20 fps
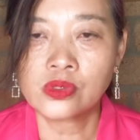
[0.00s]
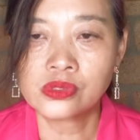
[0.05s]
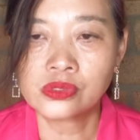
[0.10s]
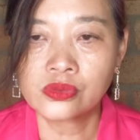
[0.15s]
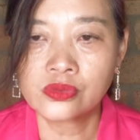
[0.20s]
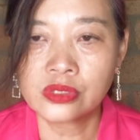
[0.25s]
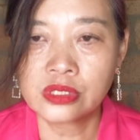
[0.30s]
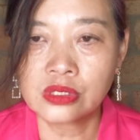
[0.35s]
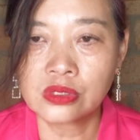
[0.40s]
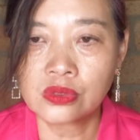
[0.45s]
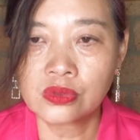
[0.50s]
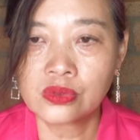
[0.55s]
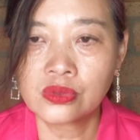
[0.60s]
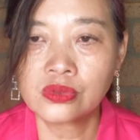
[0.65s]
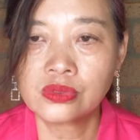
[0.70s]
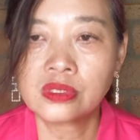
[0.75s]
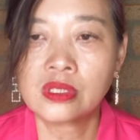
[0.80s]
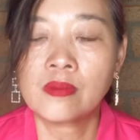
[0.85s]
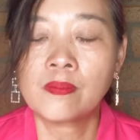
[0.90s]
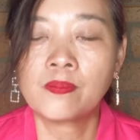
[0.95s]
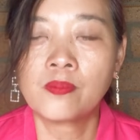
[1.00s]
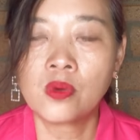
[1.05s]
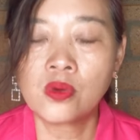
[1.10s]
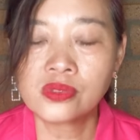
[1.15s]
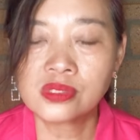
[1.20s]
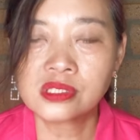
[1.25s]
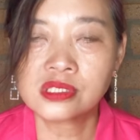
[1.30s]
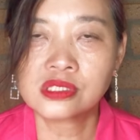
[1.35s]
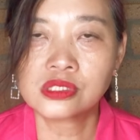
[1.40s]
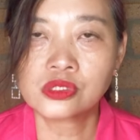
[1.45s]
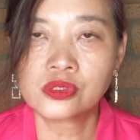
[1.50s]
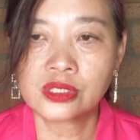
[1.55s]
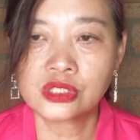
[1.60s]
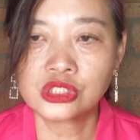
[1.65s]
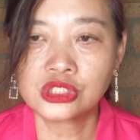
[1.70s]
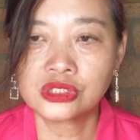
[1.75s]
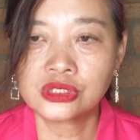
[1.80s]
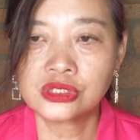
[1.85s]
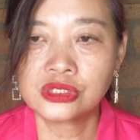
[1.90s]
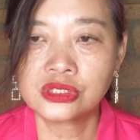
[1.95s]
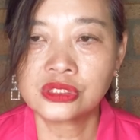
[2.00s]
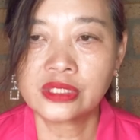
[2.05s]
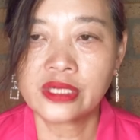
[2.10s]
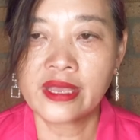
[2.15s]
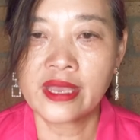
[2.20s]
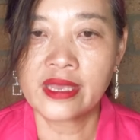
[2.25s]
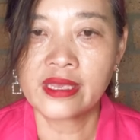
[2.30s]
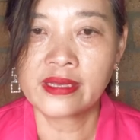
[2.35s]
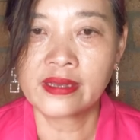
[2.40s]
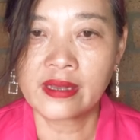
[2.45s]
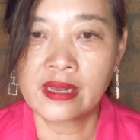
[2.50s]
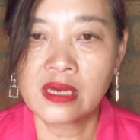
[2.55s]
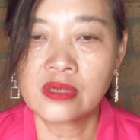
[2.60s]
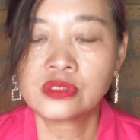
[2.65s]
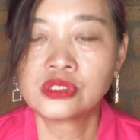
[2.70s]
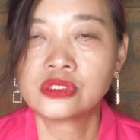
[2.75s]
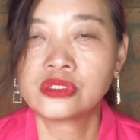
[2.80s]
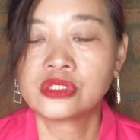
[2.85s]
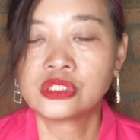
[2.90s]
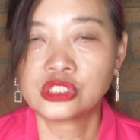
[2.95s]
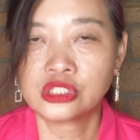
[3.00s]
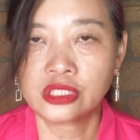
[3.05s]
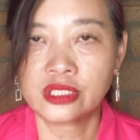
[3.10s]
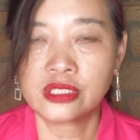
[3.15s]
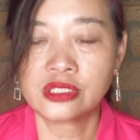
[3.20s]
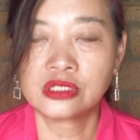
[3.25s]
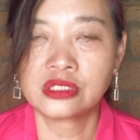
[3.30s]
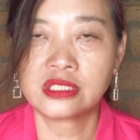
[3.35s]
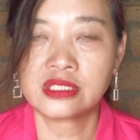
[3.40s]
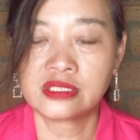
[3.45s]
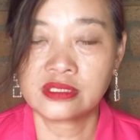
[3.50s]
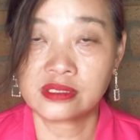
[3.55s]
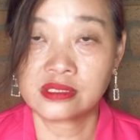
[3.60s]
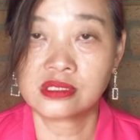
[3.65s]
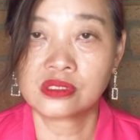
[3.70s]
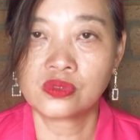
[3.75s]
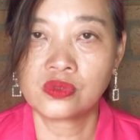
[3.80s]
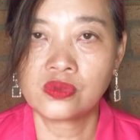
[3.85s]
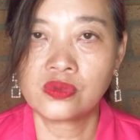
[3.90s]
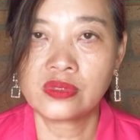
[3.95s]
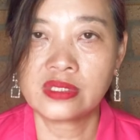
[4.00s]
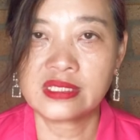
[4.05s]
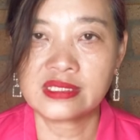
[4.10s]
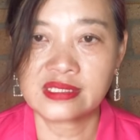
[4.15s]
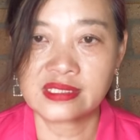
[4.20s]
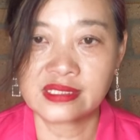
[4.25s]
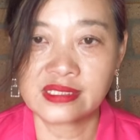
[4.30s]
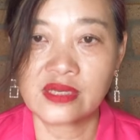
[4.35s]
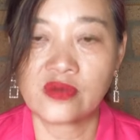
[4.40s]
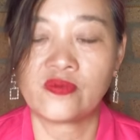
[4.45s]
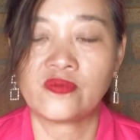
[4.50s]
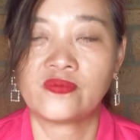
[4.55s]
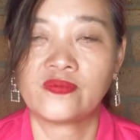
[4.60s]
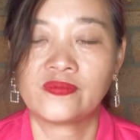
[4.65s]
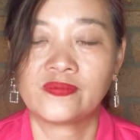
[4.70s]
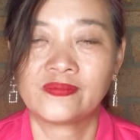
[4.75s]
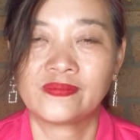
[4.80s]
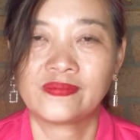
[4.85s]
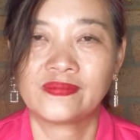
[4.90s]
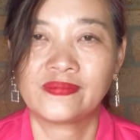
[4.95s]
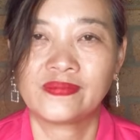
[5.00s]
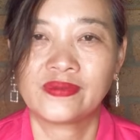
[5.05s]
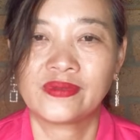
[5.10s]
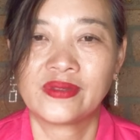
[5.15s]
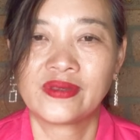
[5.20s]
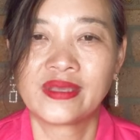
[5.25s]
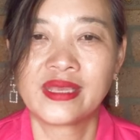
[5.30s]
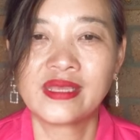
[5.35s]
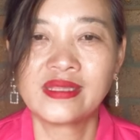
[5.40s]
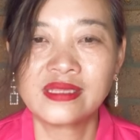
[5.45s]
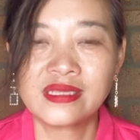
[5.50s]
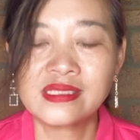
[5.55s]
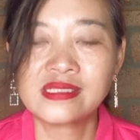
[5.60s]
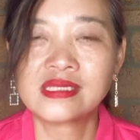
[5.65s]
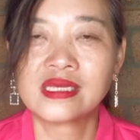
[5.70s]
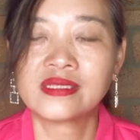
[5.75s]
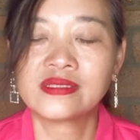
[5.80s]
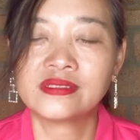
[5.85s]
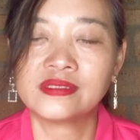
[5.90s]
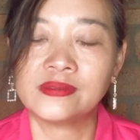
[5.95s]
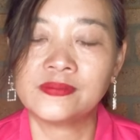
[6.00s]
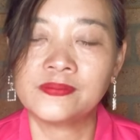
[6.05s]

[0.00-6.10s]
include both structural and cultural change in the school itself. Okay, these are the